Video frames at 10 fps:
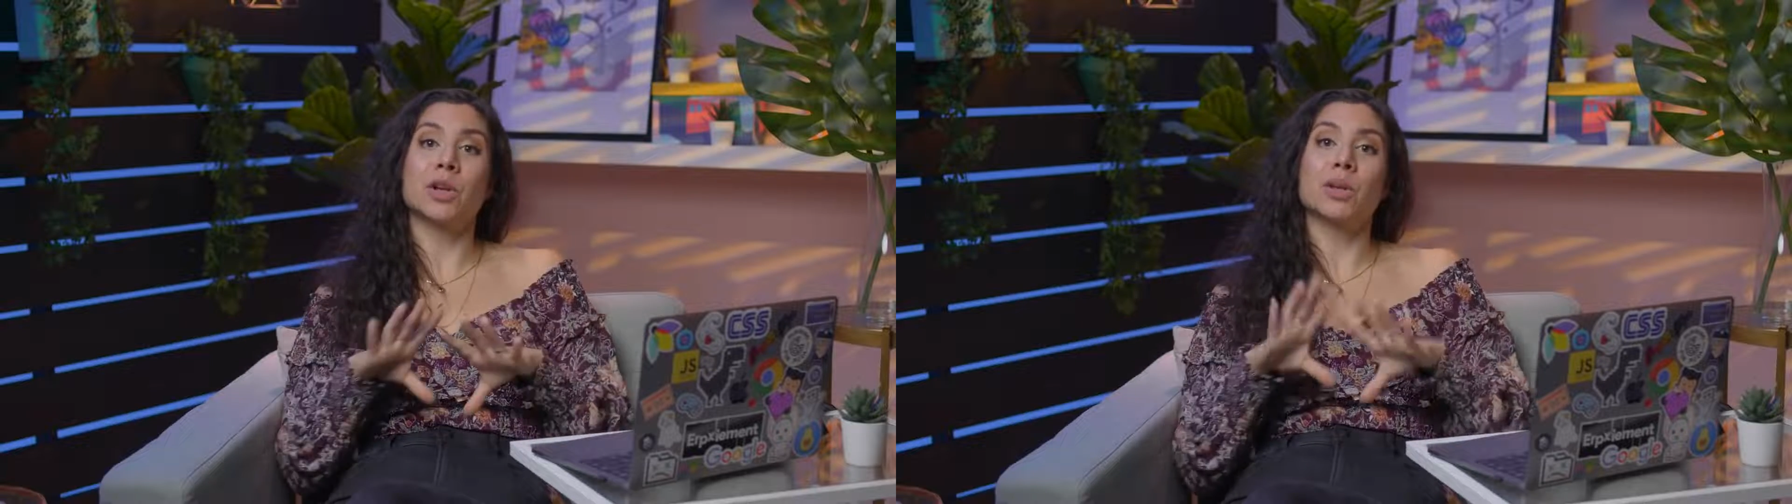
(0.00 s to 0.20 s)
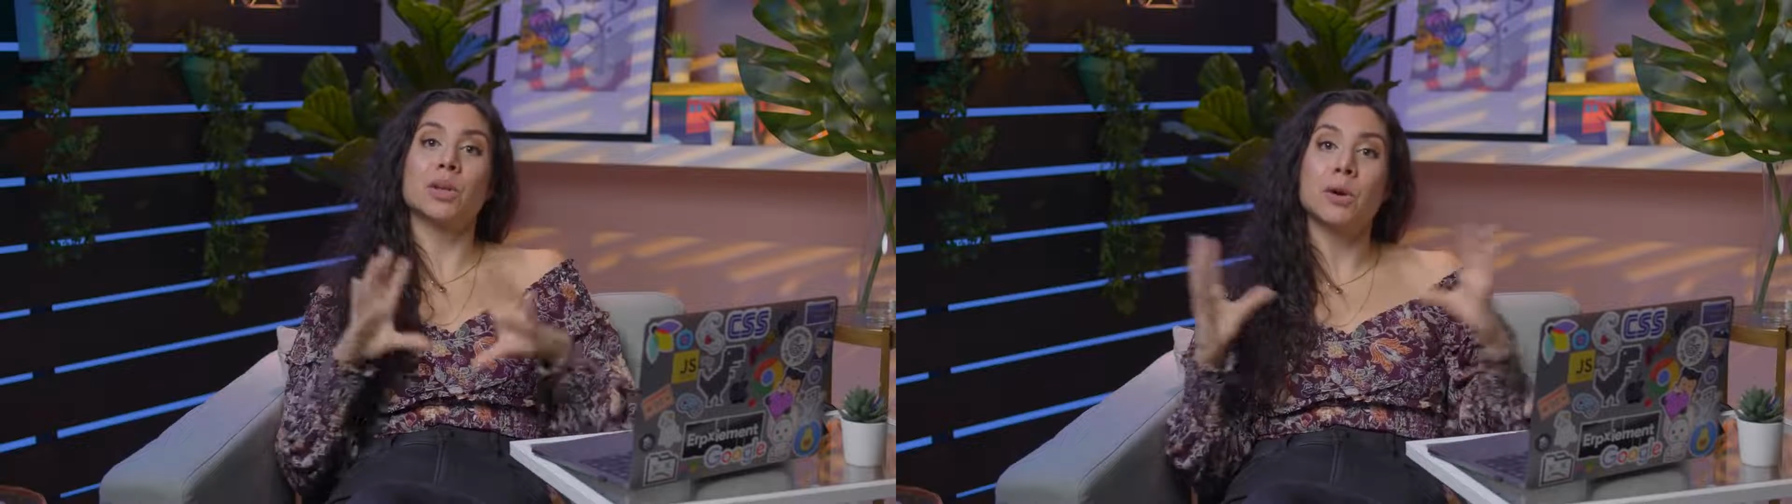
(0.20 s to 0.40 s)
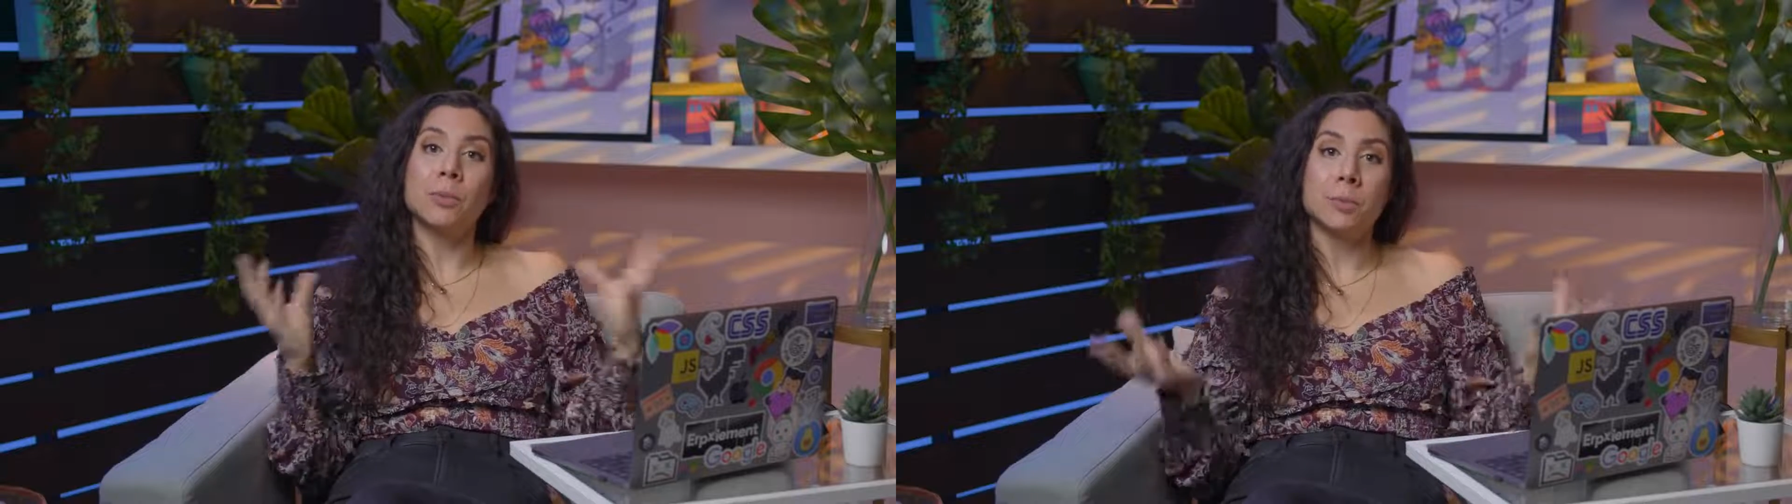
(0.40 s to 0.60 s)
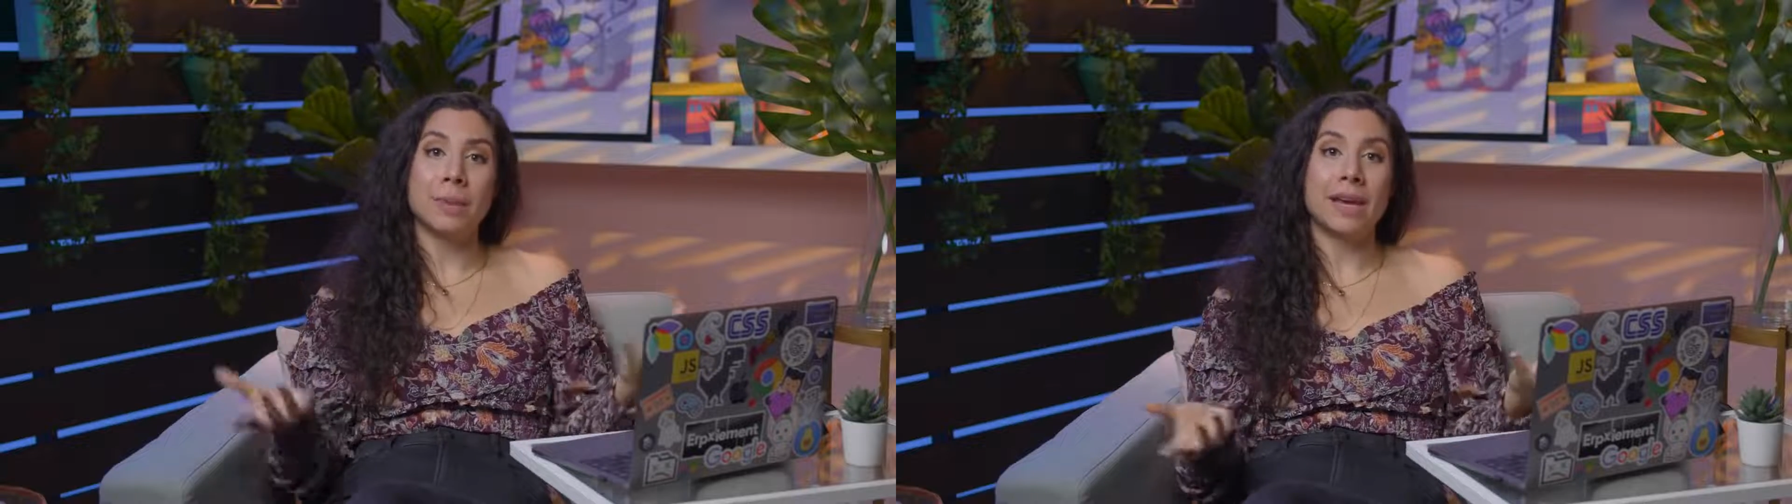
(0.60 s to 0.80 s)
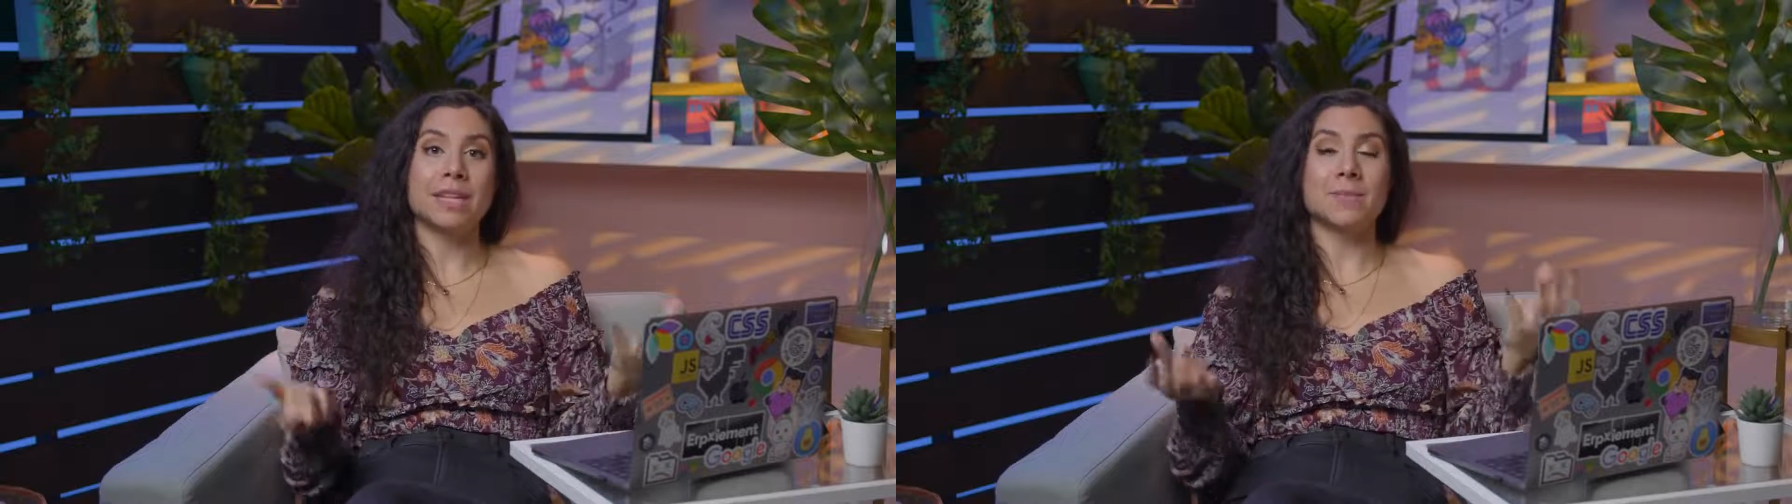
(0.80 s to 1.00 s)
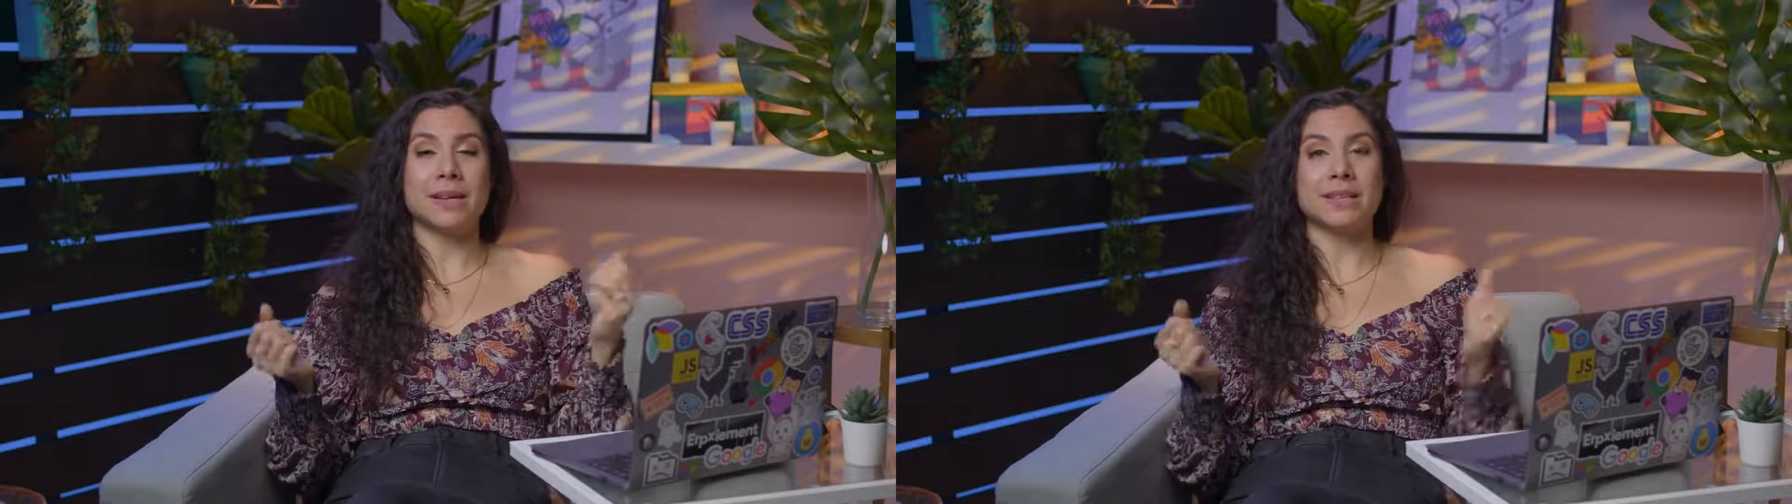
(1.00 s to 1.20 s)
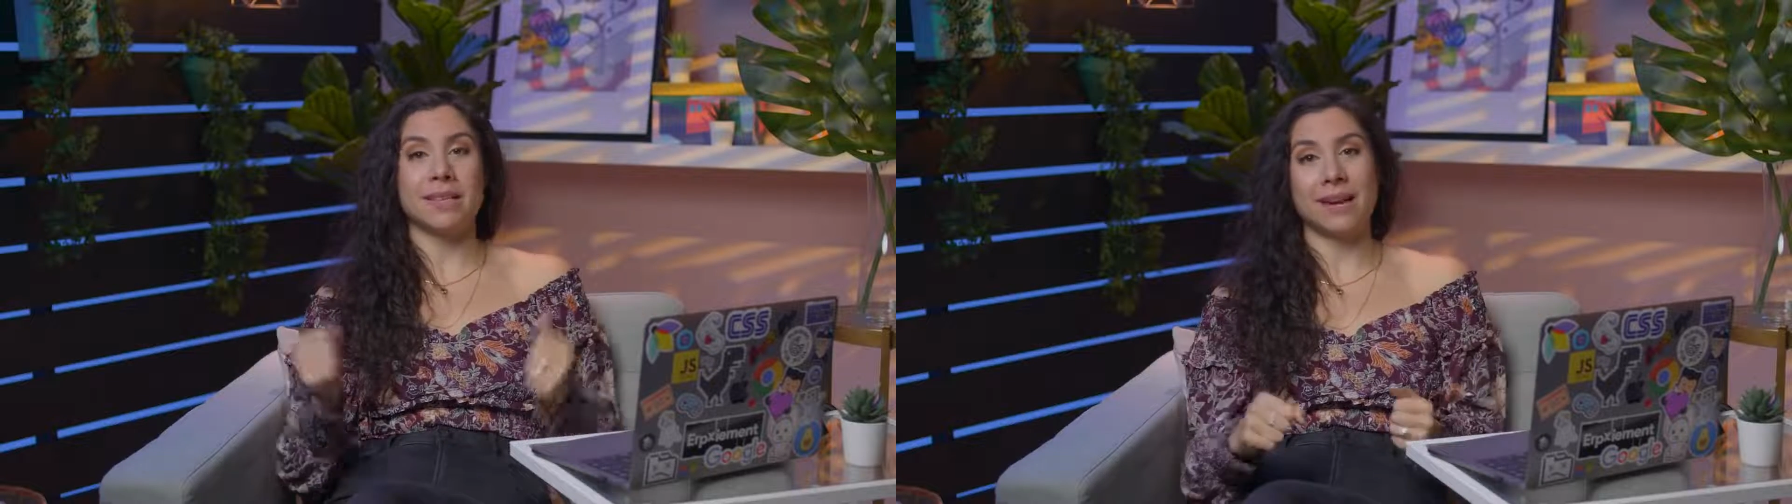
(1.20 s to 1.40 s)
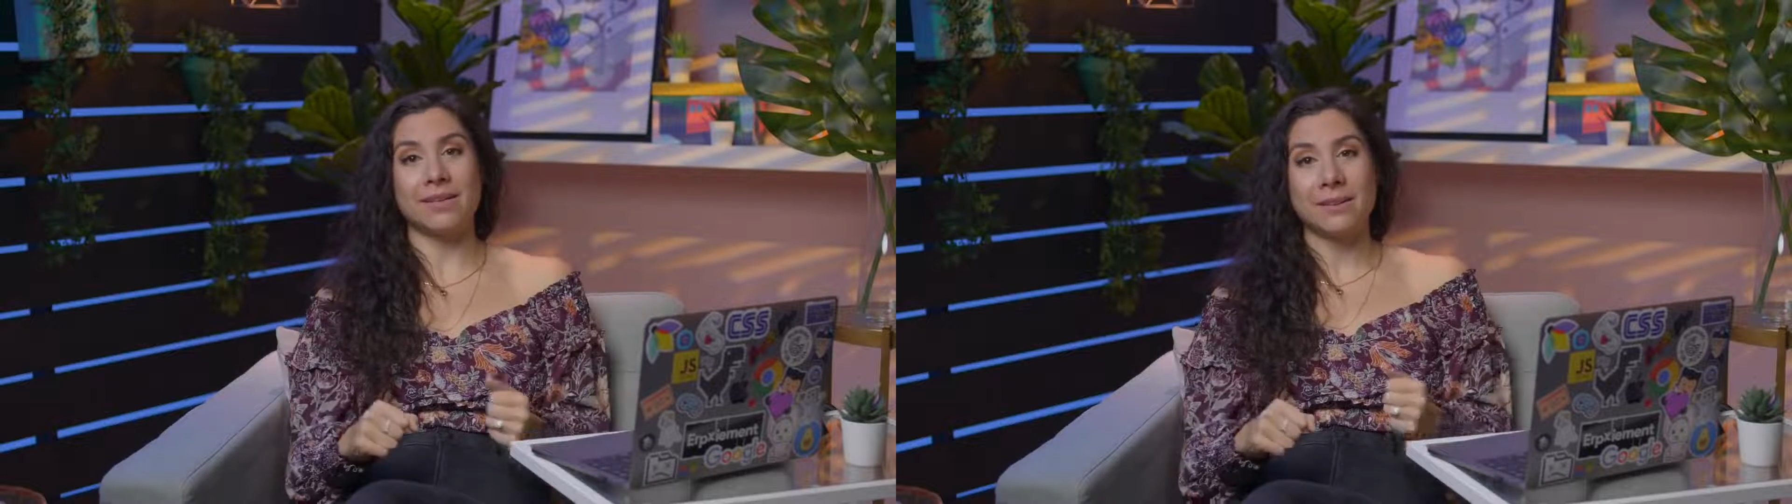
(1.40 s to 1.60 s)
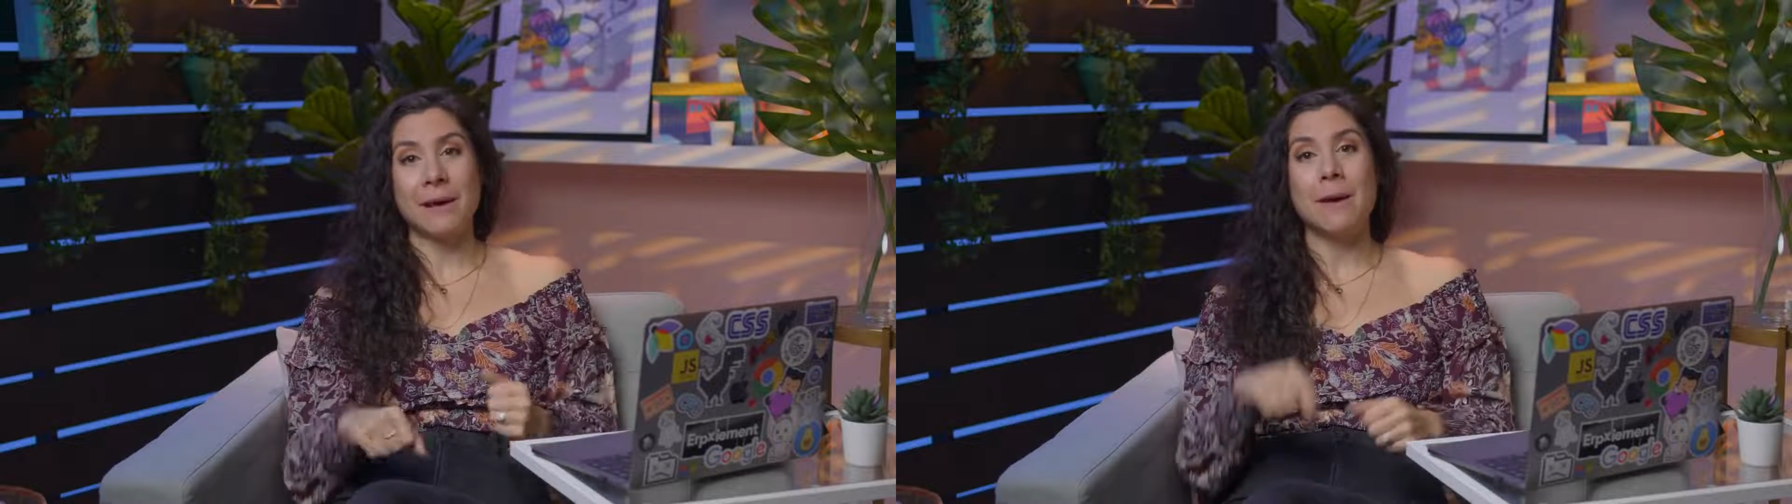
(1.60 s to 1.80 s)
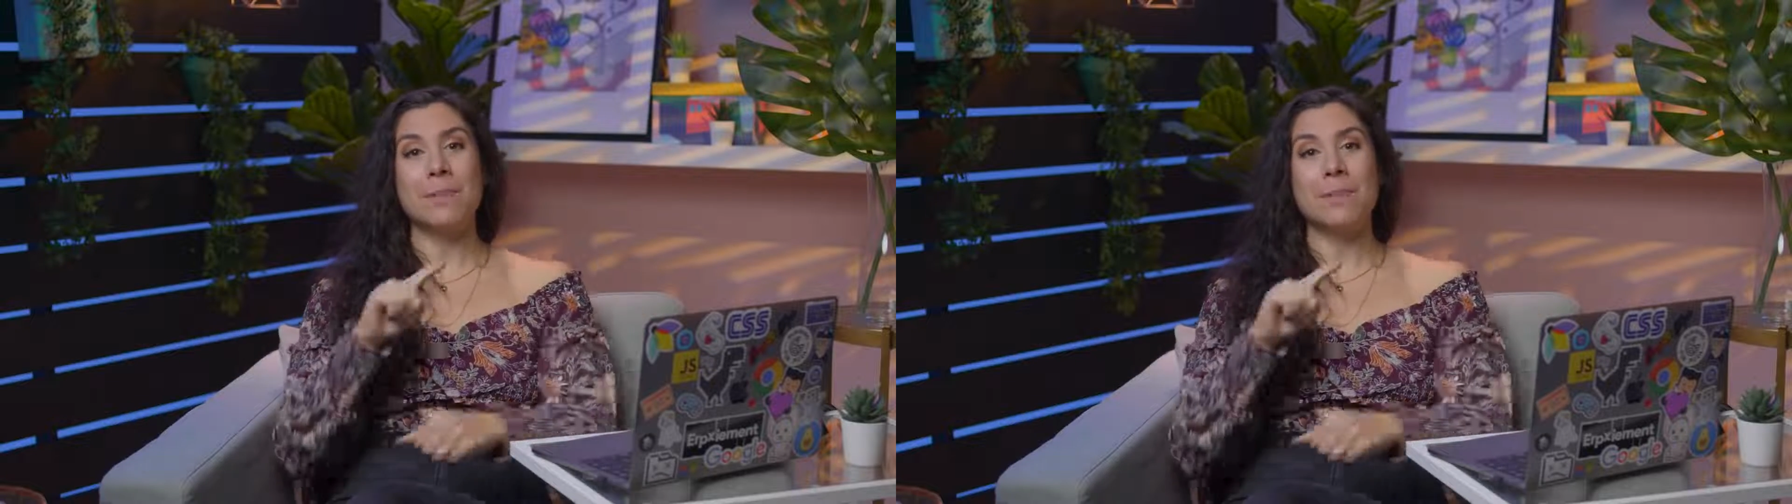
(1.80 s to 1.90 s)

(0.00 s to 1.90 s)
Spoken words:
global page-based layouts.